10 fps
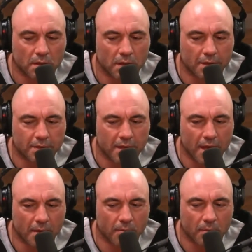that's
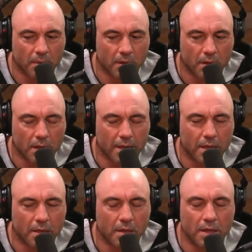them?
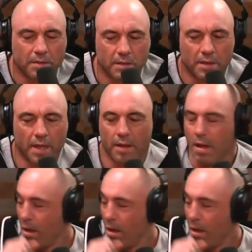Like, here's the thing.